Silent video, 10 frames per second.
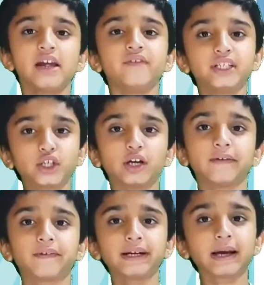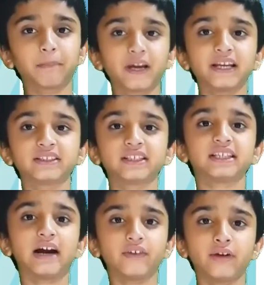We saw different appliances
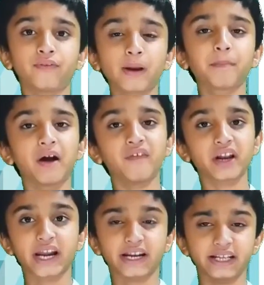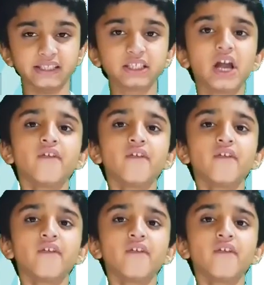have different power ratings.